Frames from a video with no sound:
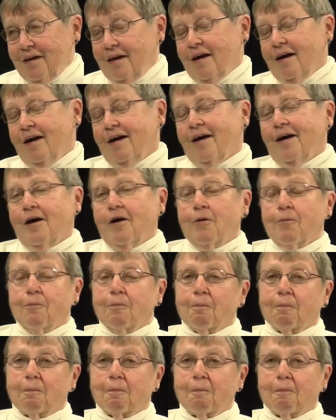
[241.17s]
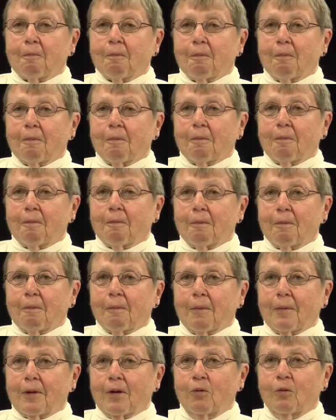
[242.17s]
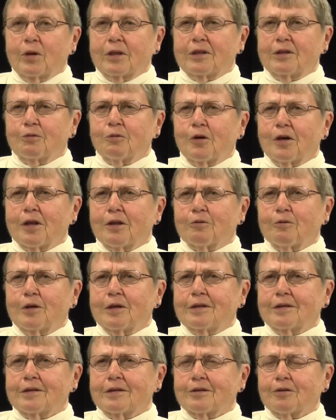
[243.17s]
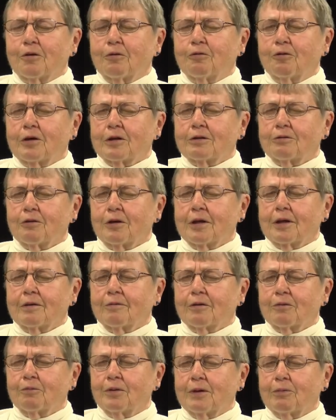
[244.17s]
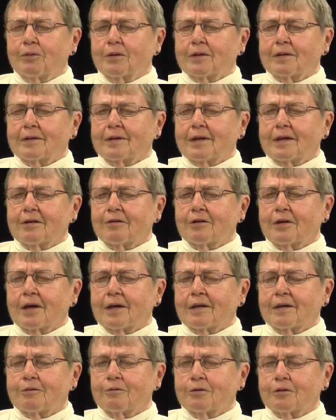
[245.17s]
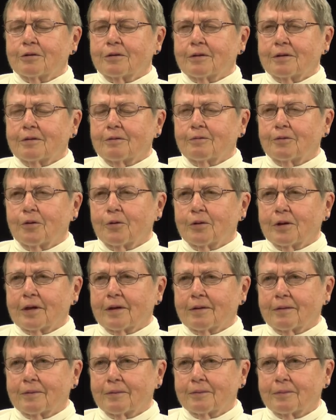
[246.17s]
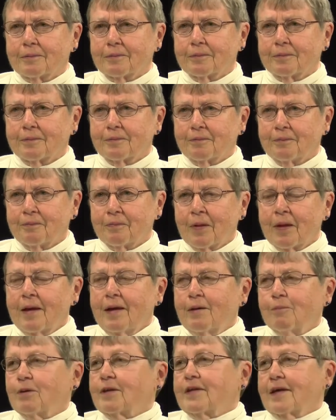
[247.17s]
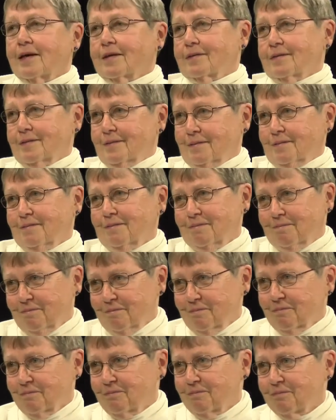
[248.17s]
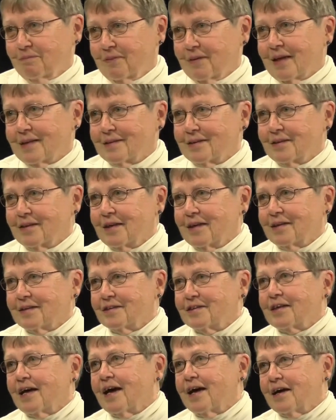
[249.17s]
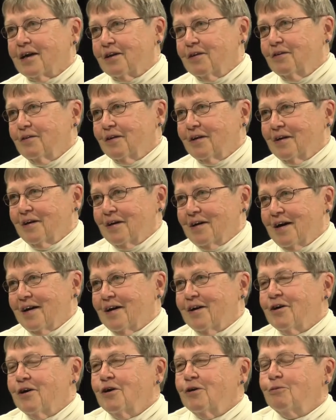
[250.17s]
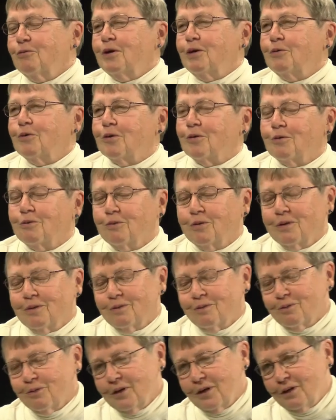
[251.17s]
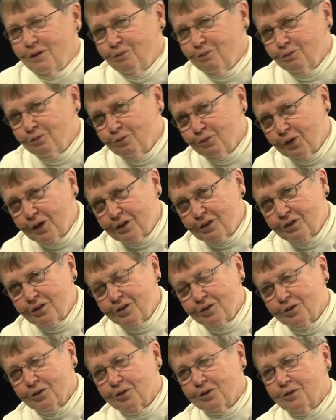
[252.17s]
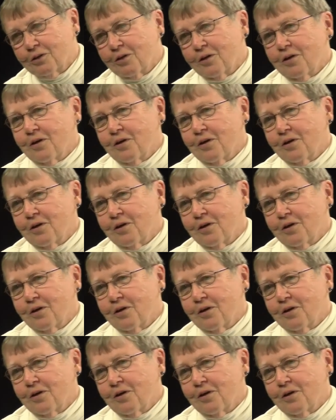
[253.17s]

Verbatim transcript: uh, which is one of the reasons so frustrating when people say they're not interested in voting. But that's, that's a little aside. Uh, we, were, we register